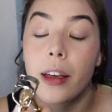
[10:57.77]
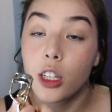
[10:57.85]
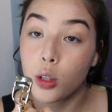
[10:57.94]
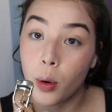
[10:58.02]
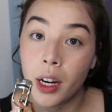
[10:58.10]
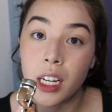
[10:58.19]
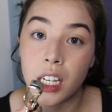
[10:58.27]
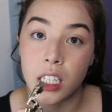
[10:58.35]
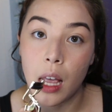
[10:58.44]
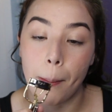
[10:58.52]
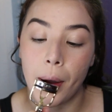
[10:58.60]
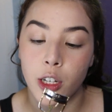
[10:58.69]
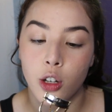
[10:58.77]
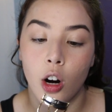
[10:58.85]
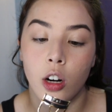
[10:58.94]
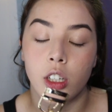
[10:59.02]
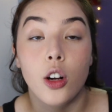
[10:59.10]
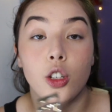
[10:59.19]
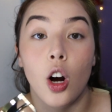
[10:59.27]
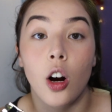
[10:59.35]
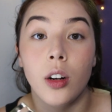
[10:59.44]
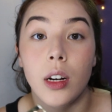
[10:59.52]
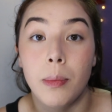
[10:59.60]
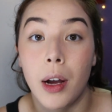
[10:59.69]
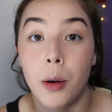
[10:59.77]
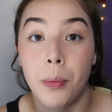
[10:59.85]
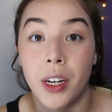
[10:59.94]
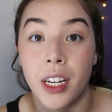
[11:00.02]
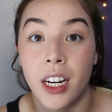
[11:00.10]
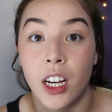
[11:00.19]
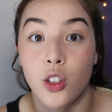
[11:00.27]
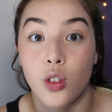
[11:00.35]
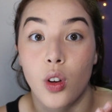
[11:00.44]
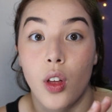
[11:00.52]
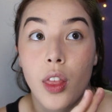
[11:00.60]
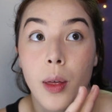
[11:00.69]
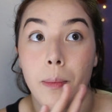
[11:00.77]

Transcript: This one is by Tarte. Tarte, in my opinion, has the